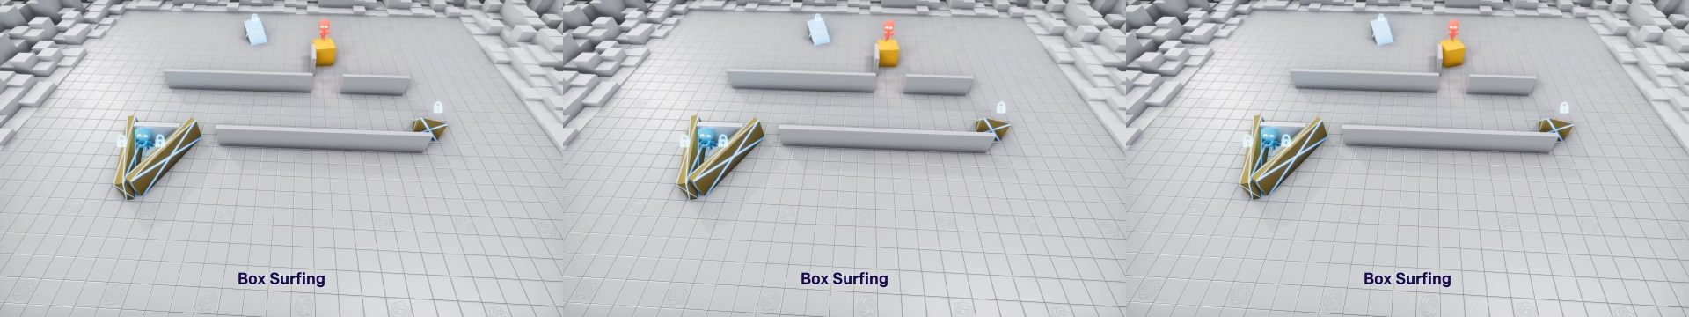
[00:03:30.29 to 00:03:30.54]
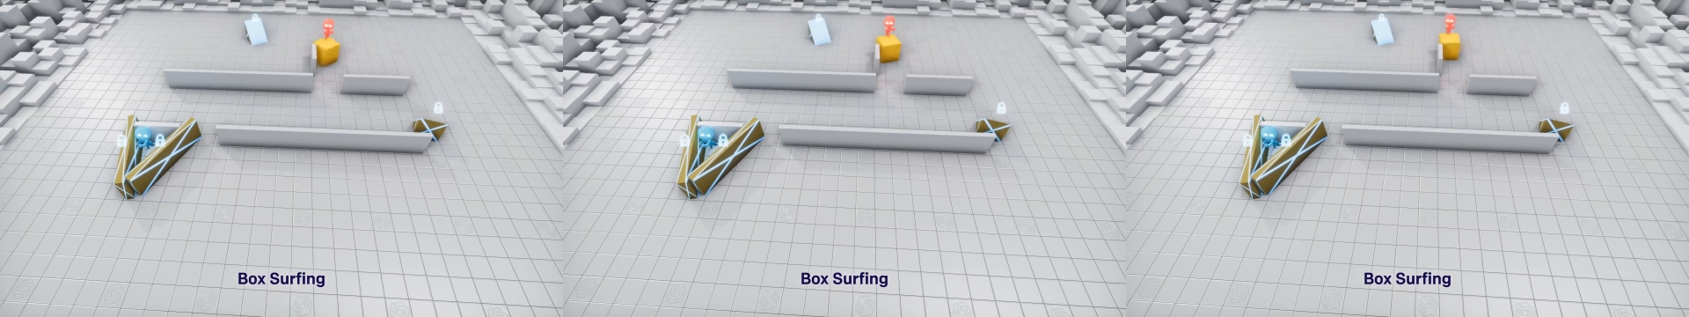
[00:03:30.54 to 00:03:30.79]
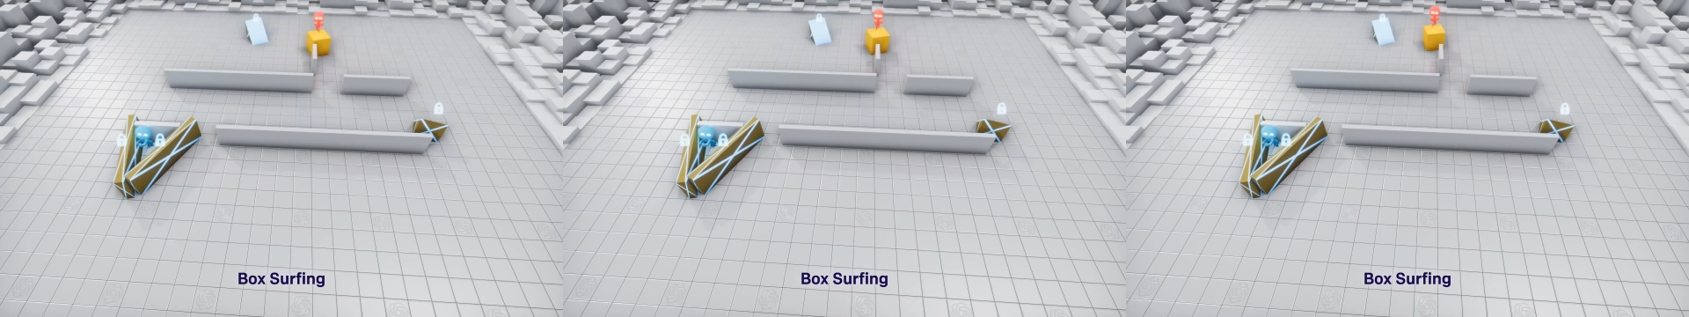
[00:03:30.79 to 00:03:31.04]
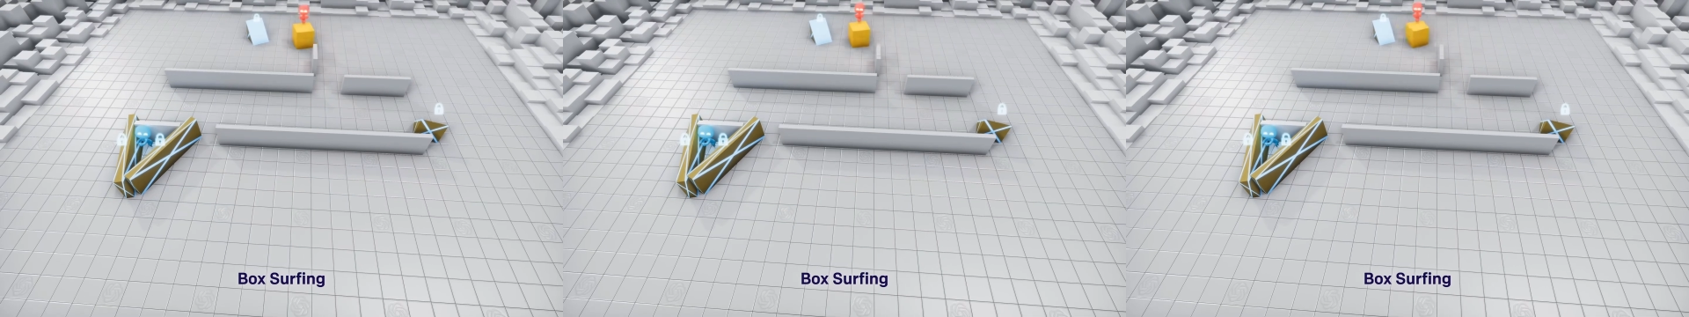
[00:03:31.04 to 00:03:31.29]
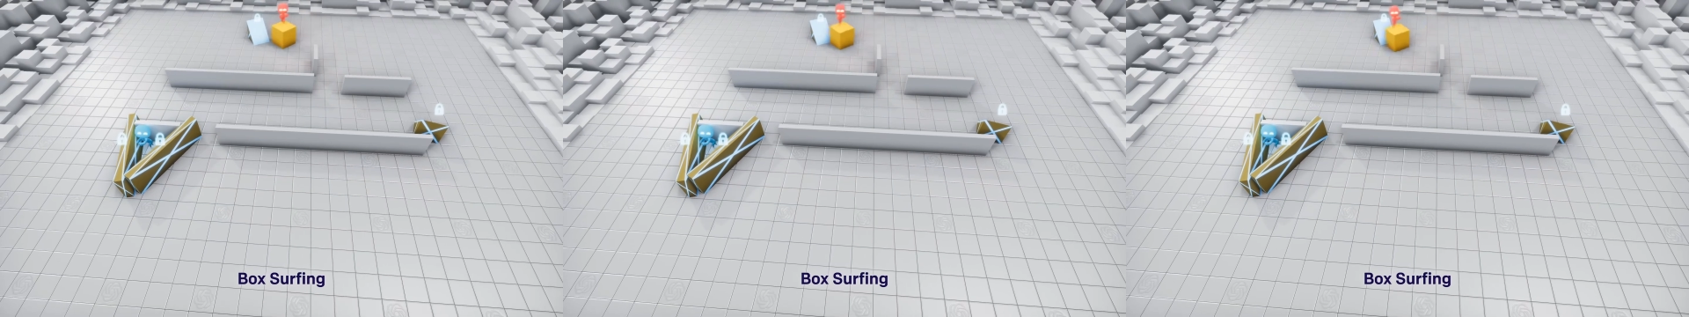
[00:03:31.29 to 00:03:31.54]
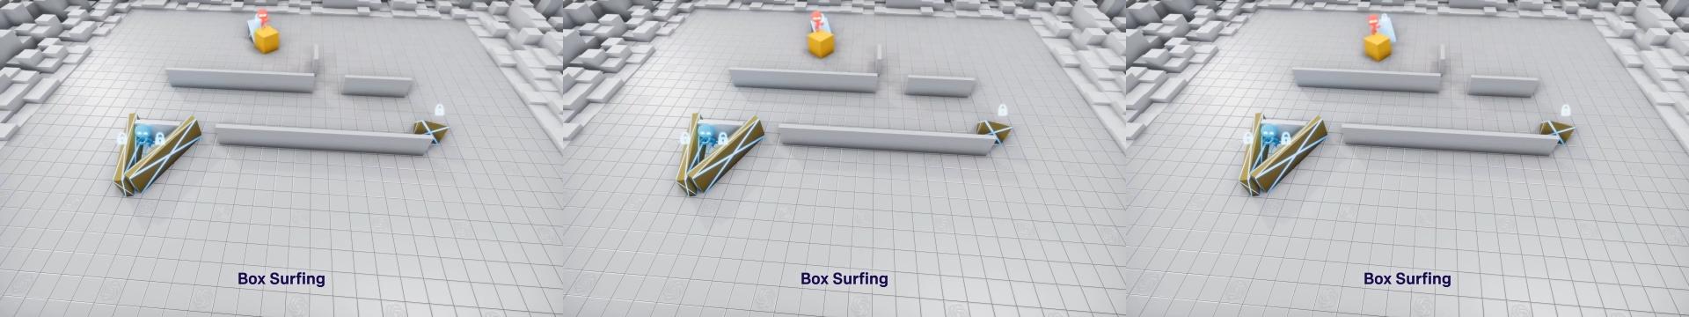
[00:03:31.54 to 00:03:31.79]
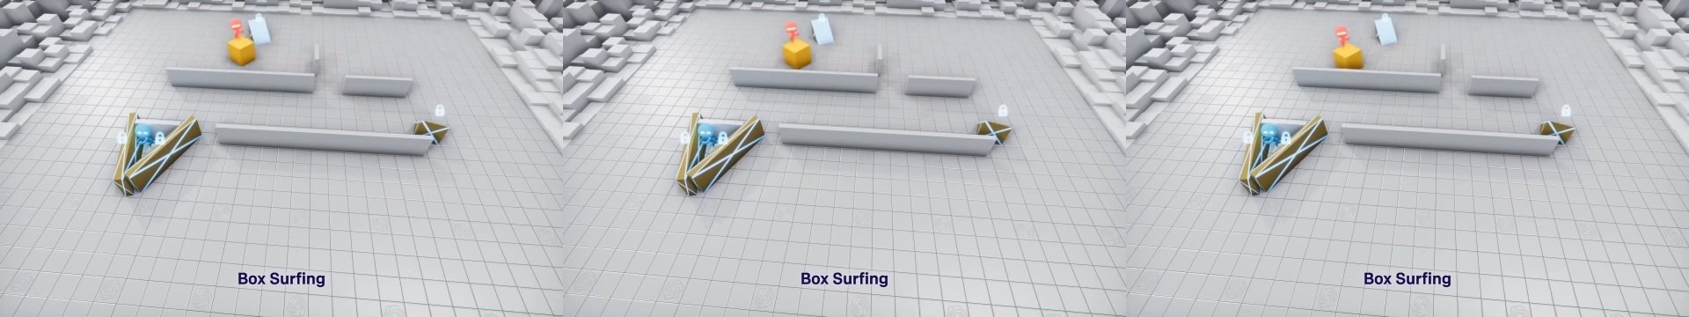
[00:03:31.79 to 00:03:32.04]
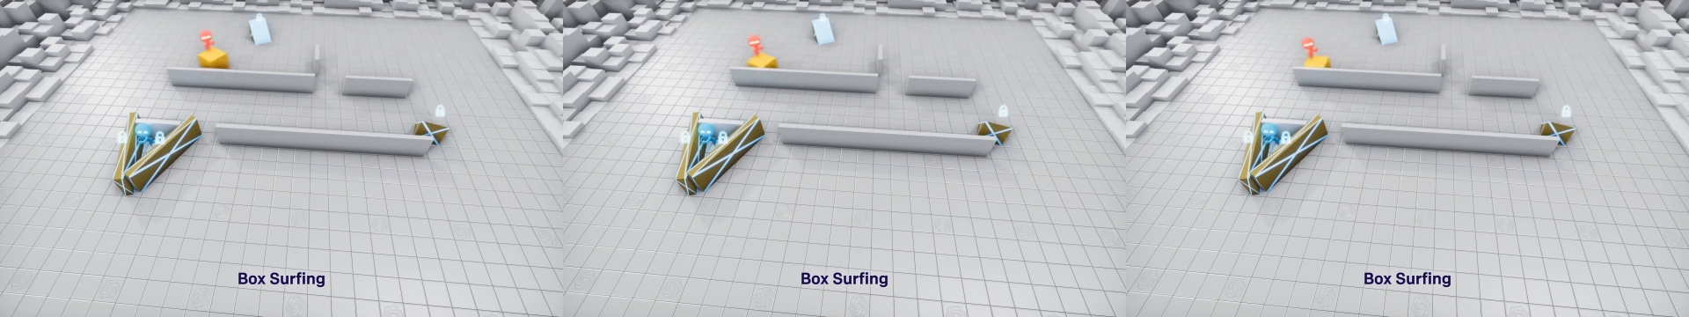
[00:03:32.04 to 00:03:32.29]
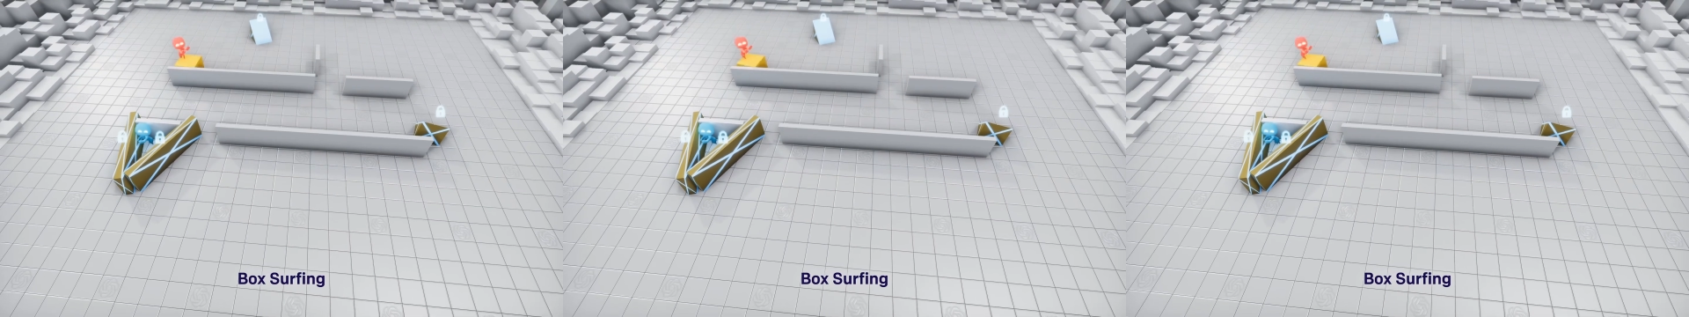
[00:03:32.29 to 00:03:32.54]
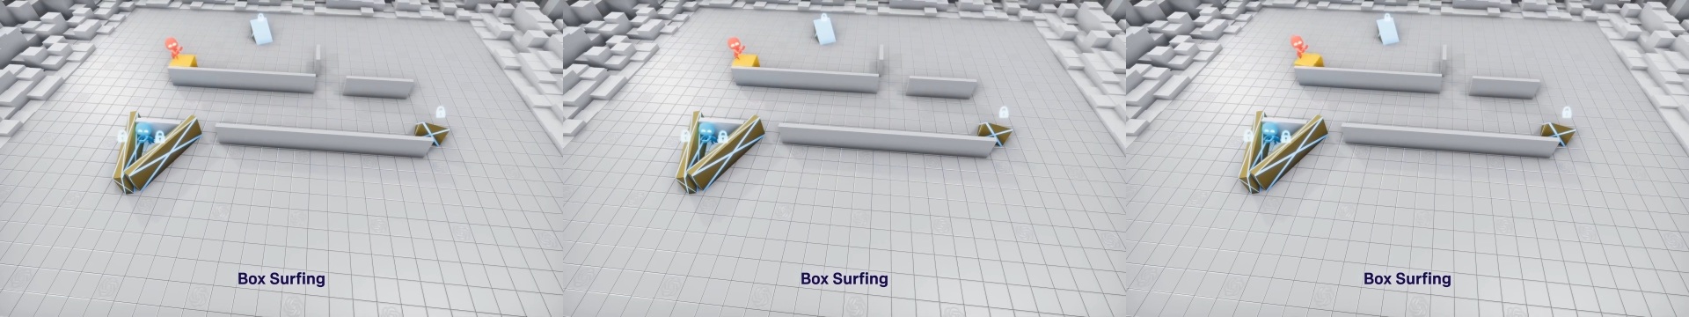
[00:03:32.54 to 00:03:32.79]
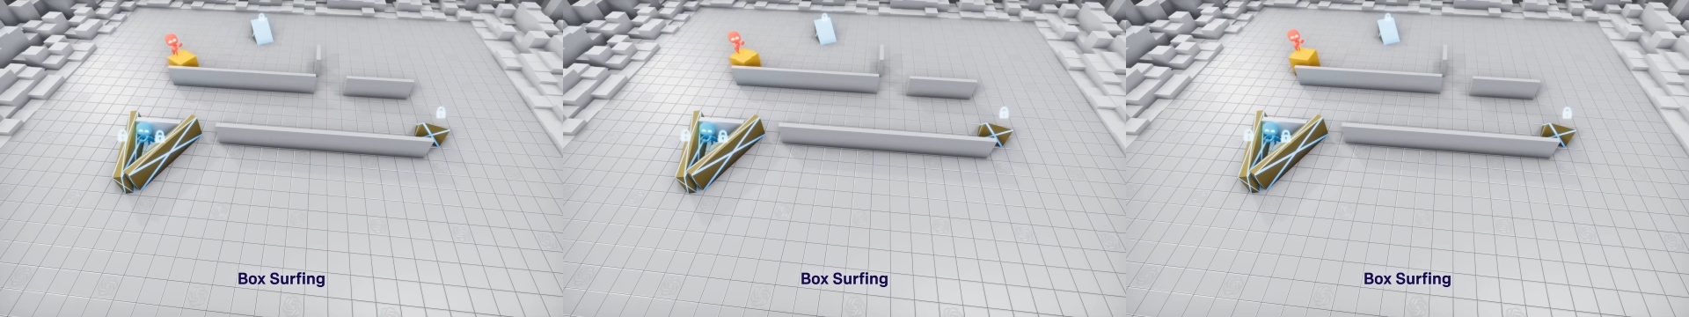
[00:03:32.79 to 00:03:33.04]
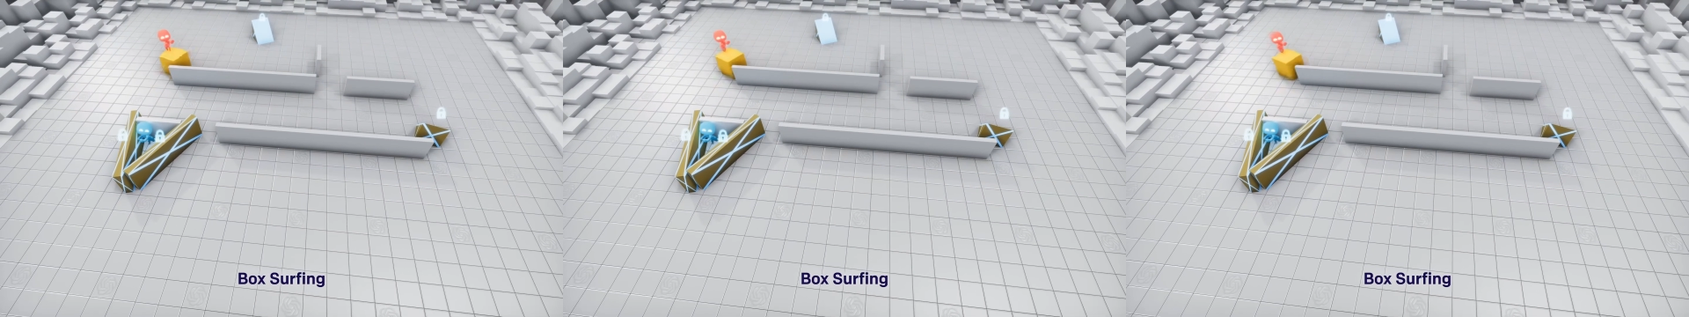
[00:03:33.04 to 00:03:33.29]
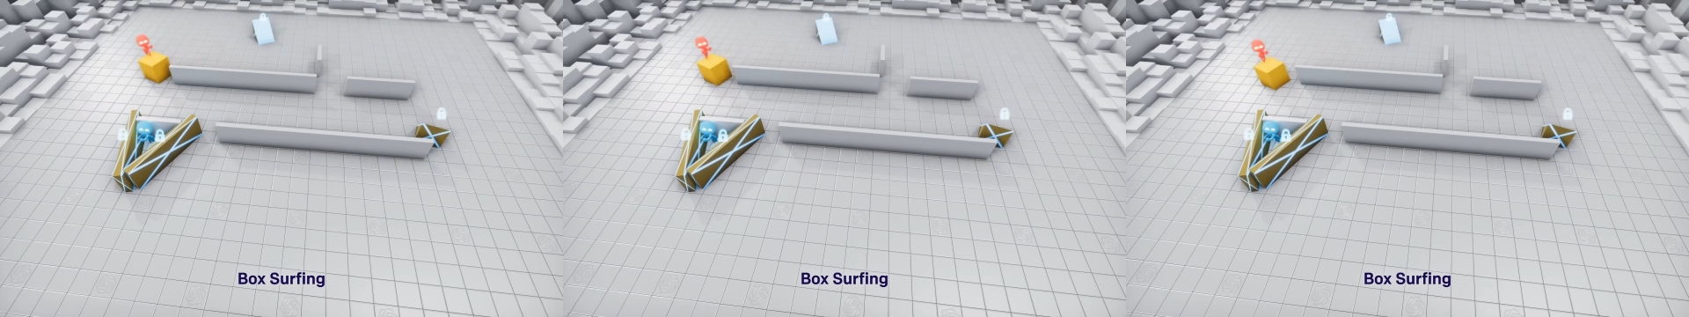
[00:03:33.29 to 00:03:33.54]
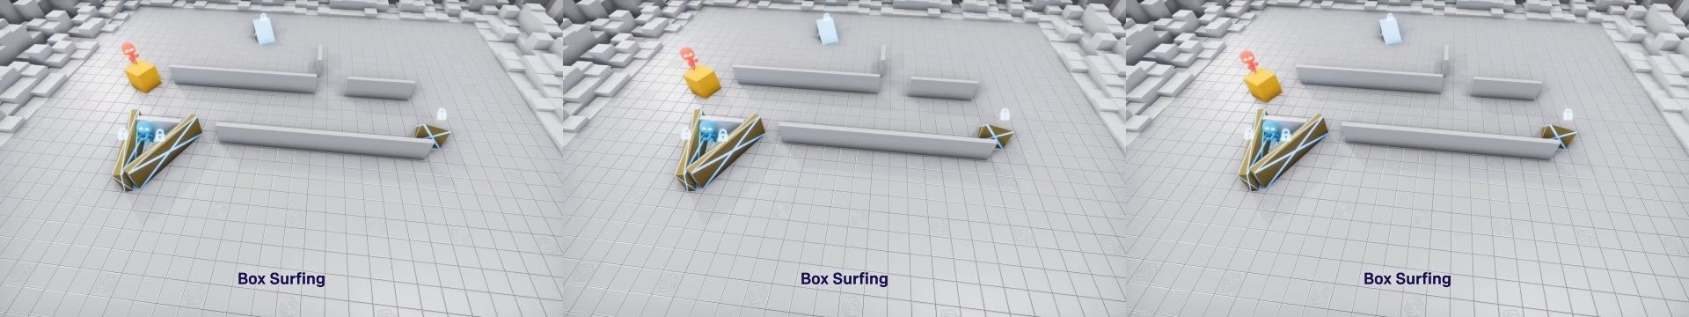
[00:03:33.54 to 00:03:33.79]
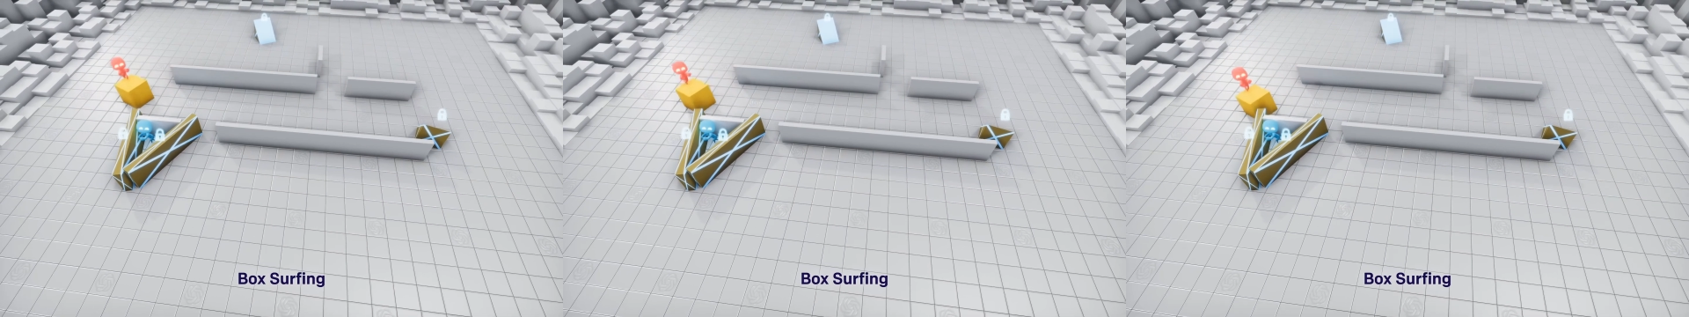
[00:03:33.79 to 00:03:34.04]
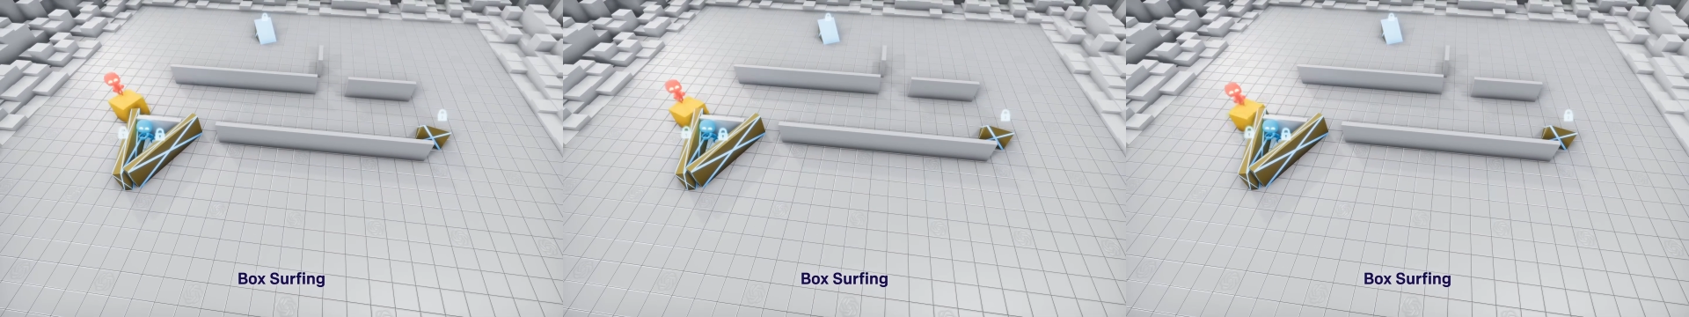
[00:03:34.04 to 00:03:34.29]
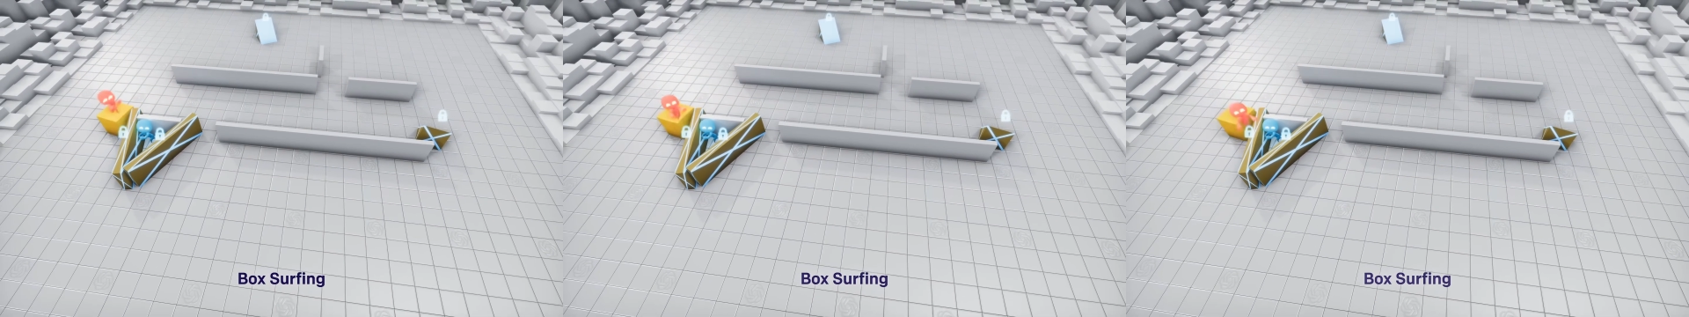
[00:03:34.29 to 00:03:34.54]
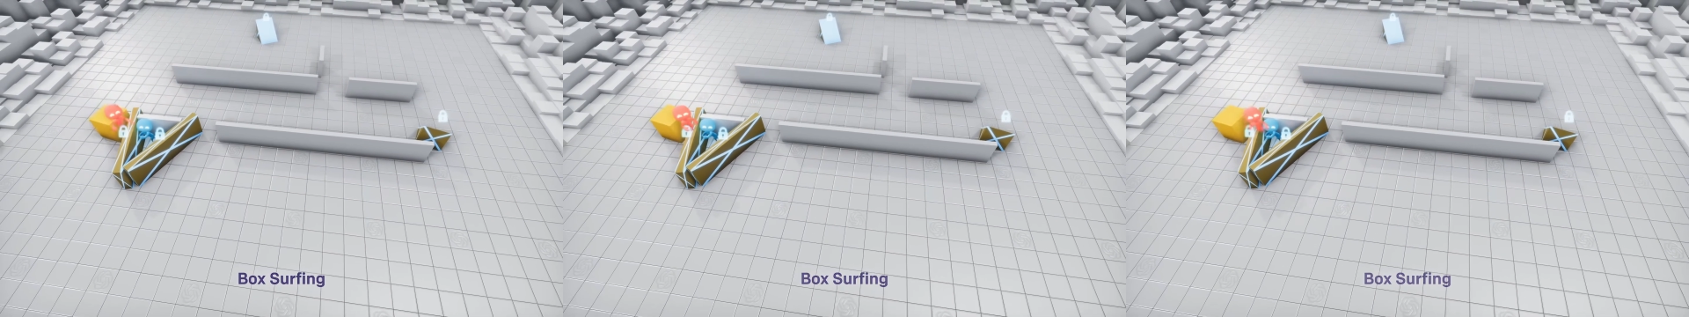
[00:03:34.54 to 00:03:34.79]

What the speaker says: (no speaker visible)